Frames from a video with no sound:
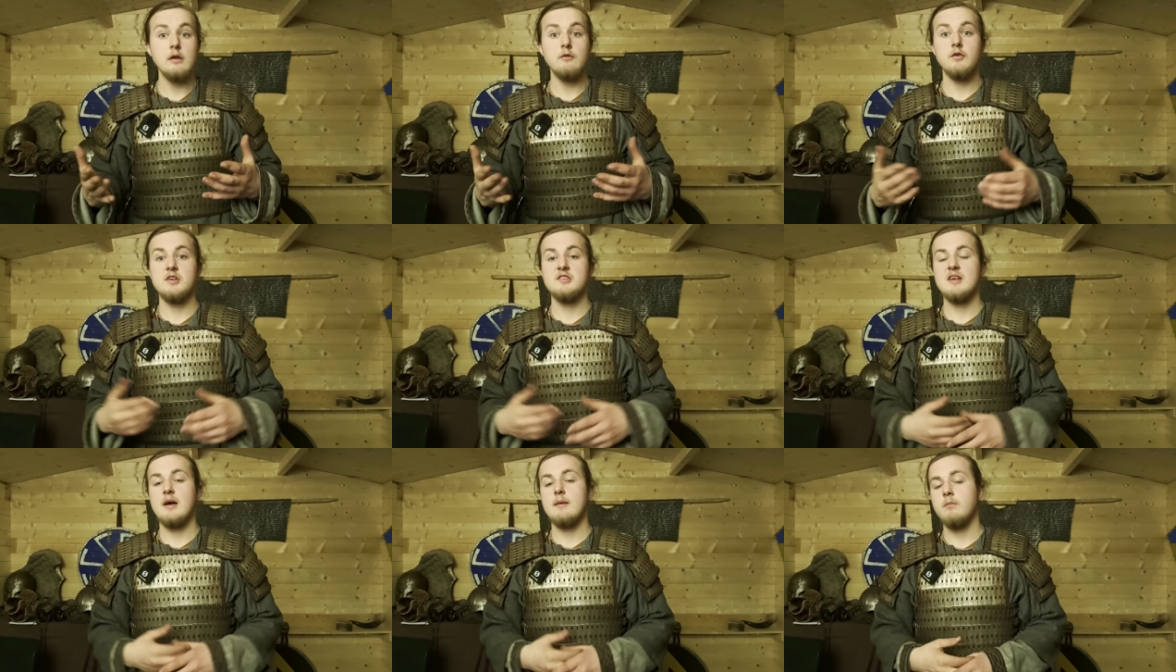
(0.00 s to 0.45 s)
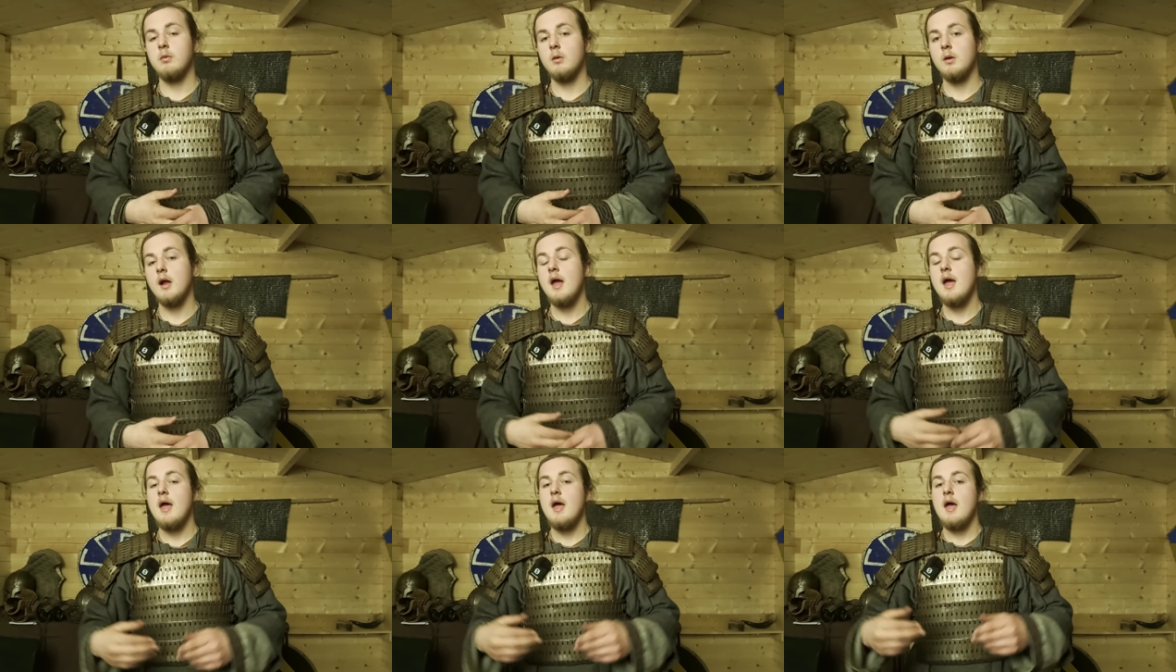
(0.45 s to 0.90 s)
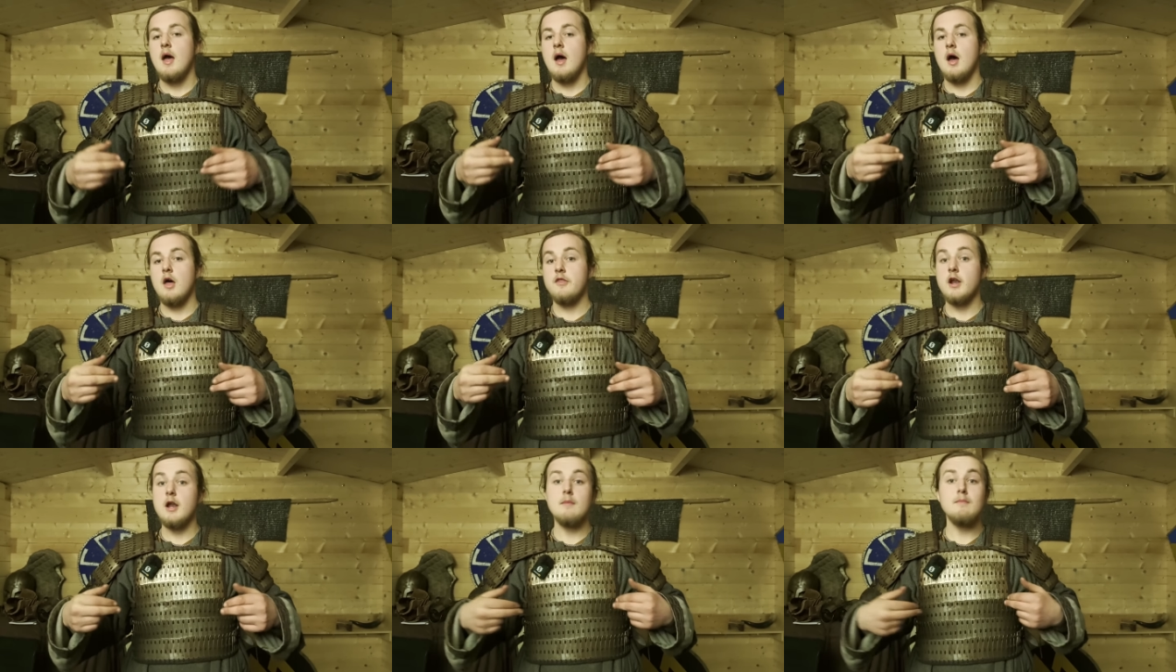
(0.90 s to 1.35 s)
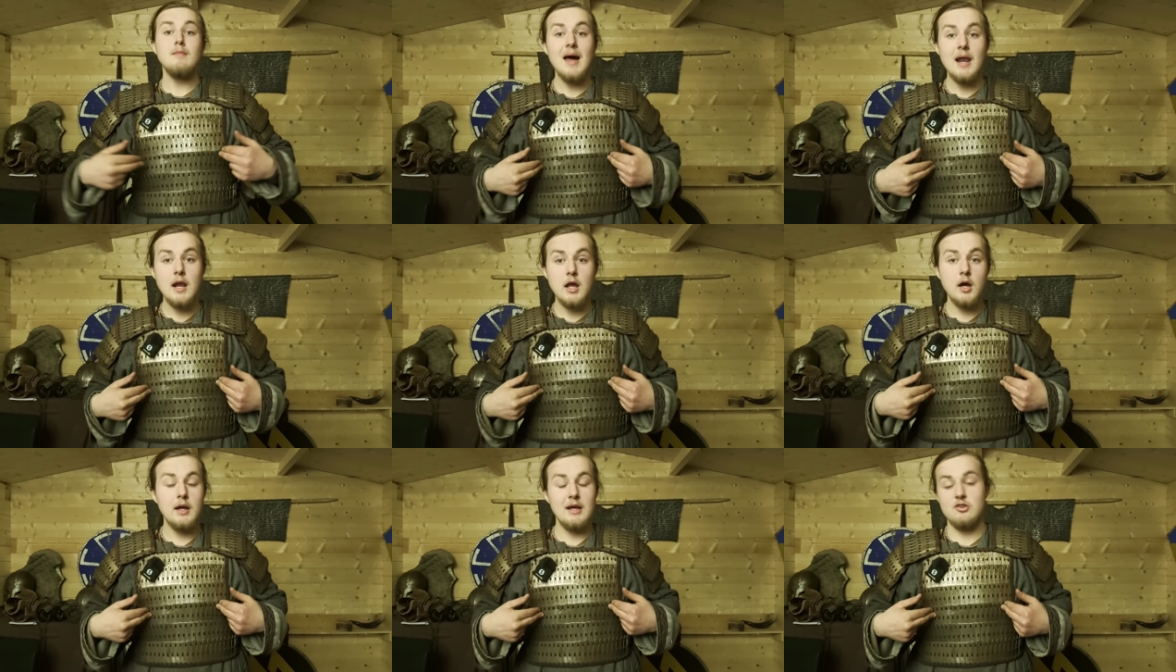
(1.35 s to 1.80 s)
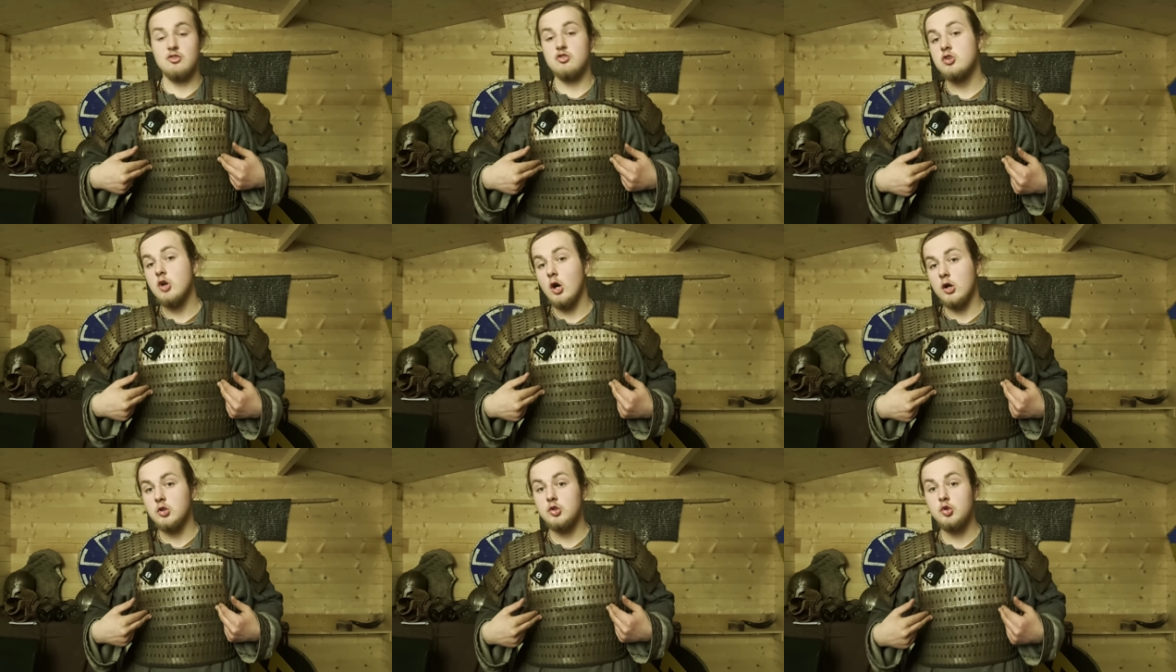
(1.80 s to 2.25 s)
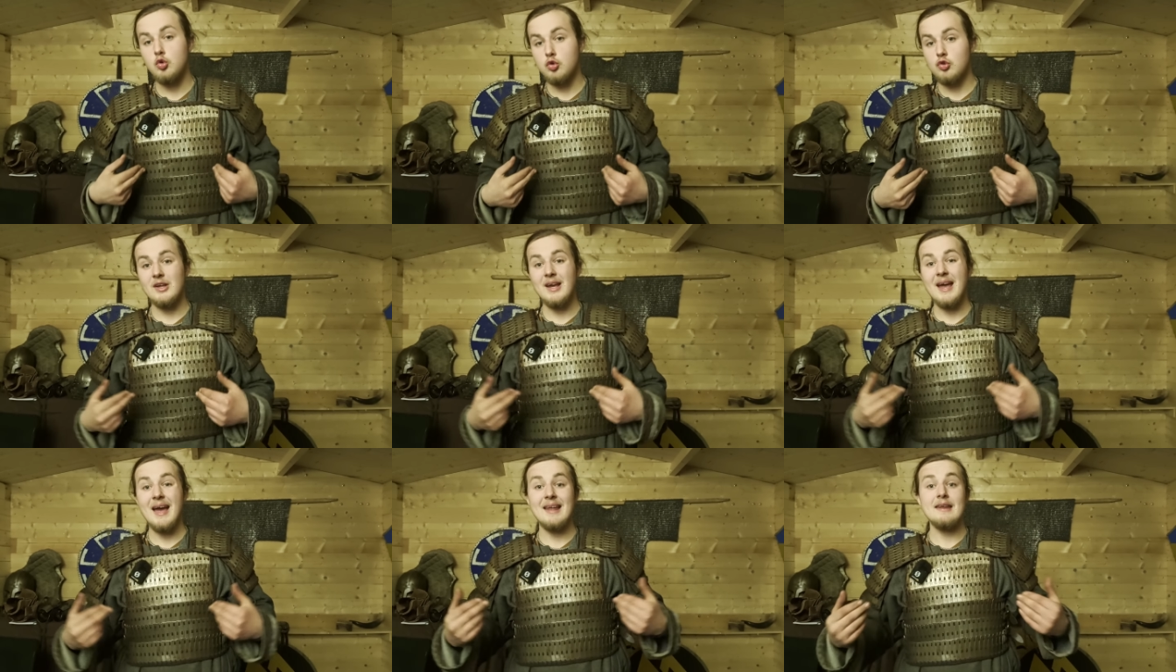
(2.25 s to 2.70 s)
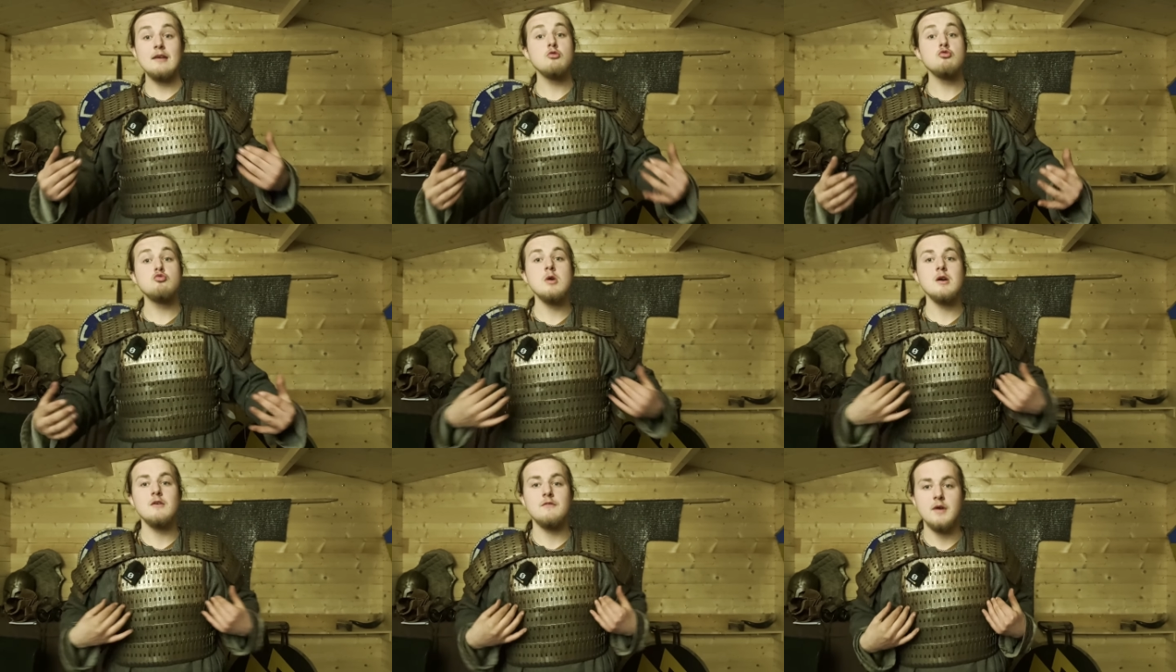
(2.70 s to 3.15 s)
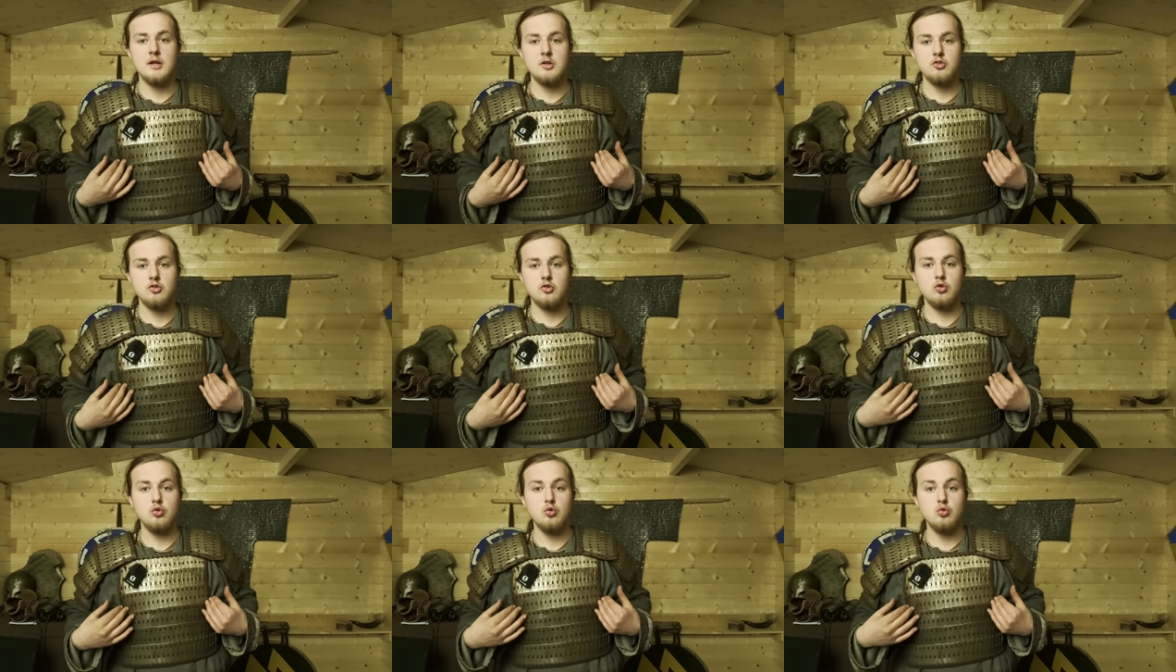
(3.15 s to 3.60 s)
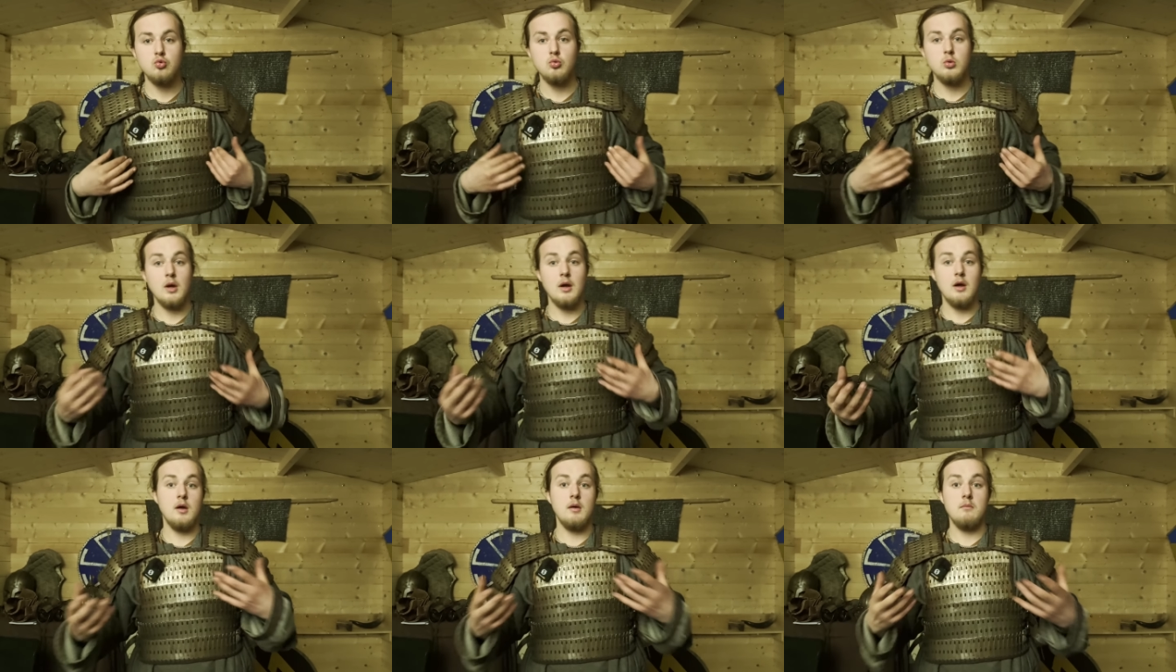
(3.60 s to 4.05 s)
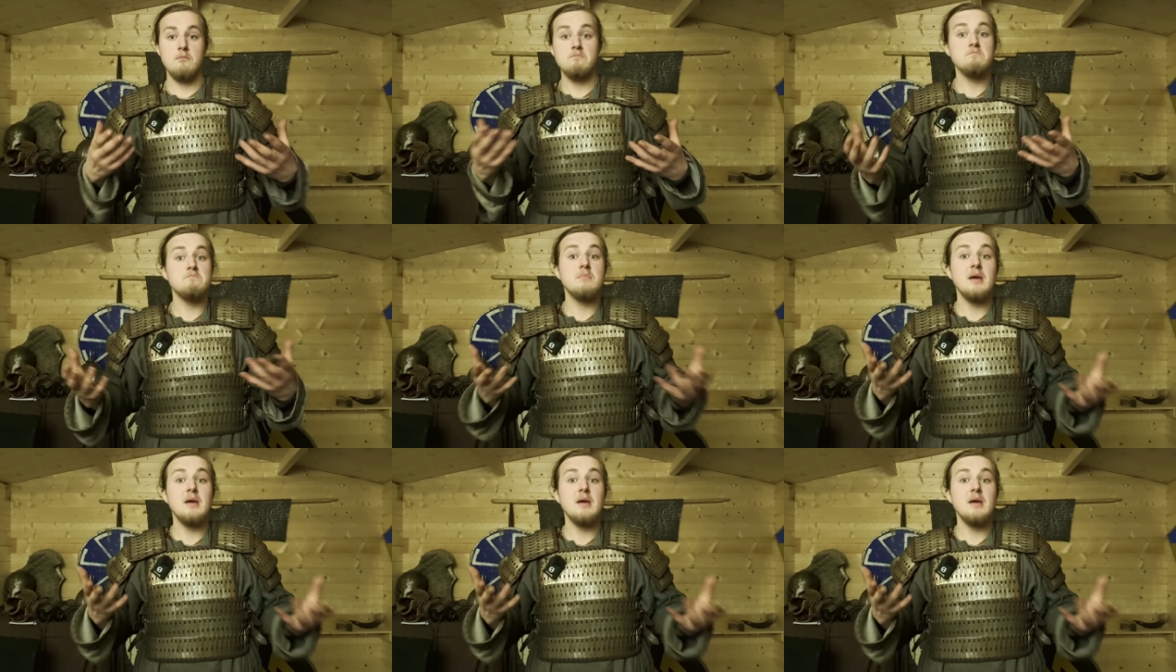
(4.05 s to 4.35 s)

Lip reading: for example, the lamellar is not using any rivets to